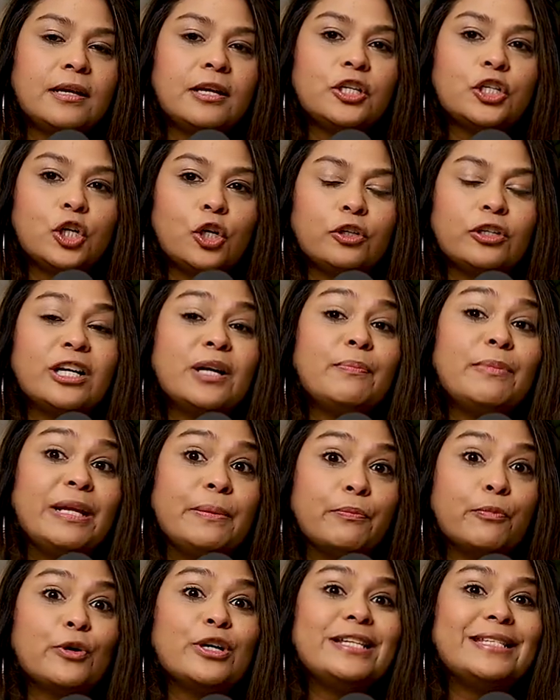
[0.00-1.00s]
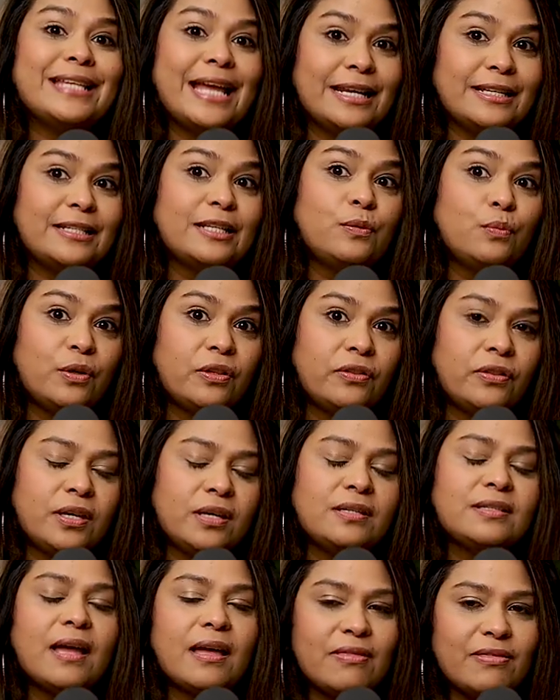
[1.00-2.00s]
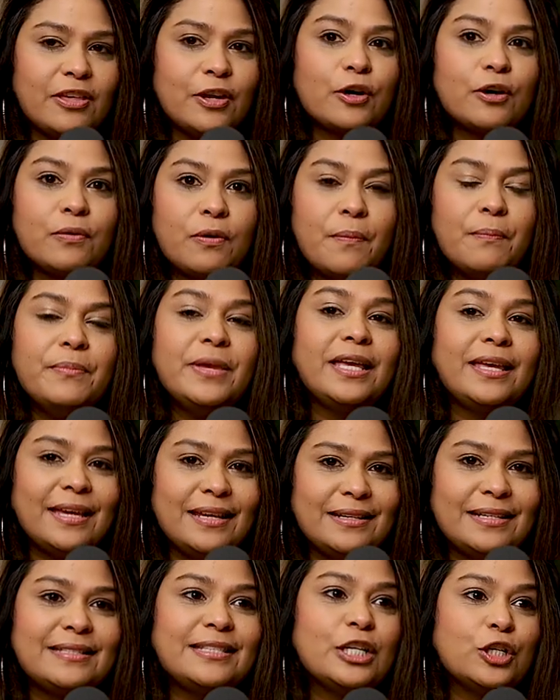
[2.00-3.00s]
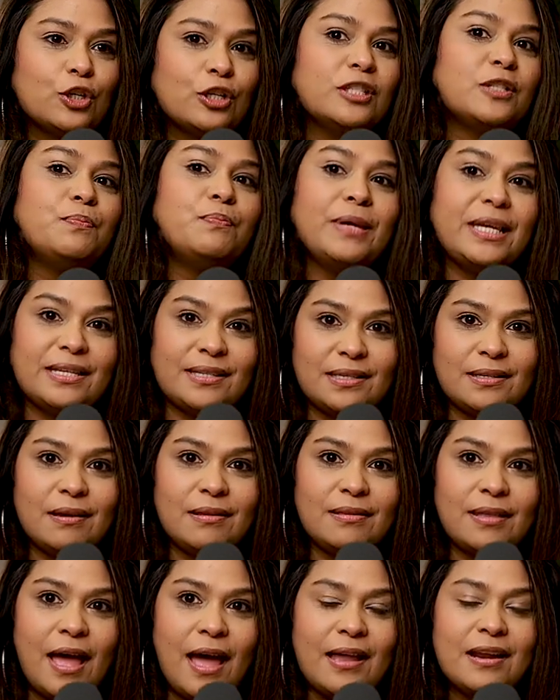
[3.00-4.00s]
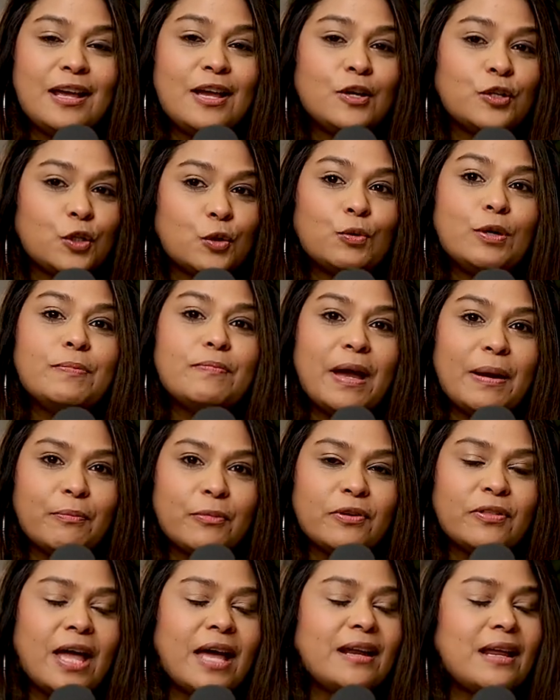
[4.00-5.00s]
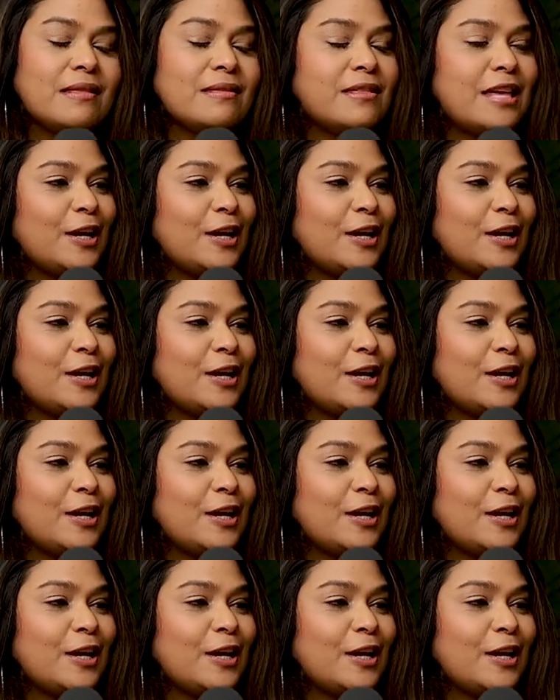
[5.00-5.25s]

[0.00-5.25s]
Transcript: Children are being presented with things, and they're making decisions based on that. So remember that, and